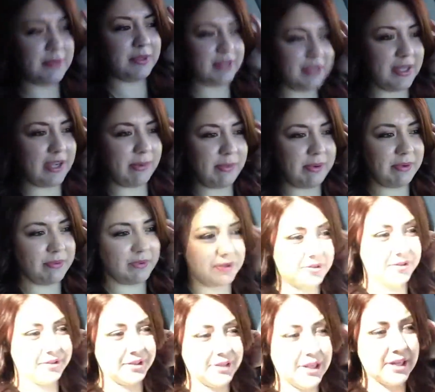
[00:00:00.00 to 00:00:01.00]
with them, and
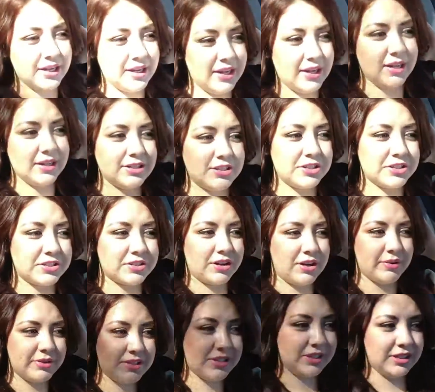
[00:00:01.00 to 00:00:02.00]
we'll just
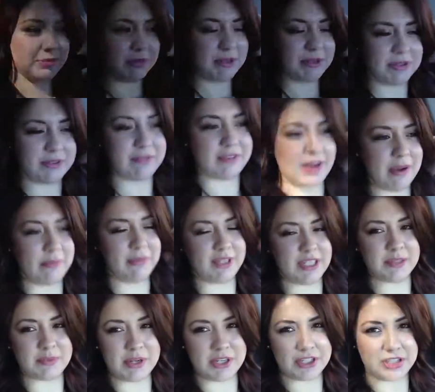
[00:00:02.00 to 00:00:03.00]
always good to be with family,
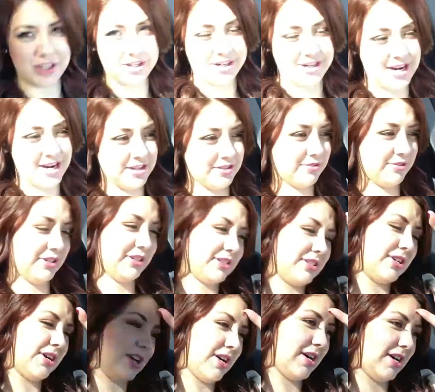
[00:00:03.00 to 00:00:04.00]
especially on days when it's
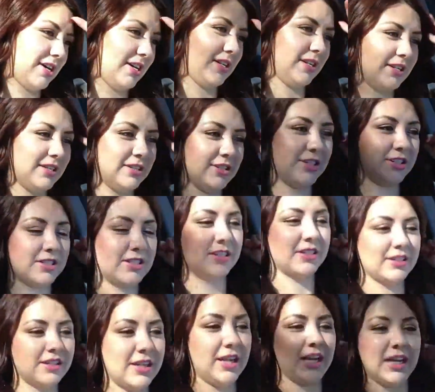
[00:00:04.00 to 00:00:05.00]
hard, just
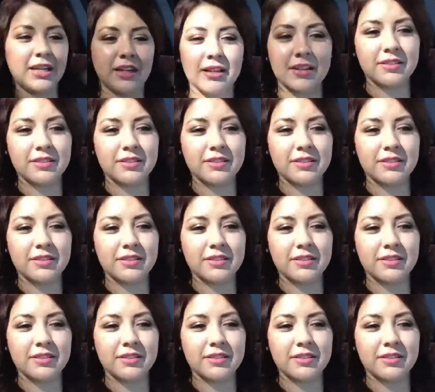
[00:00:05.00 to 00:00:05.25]
to like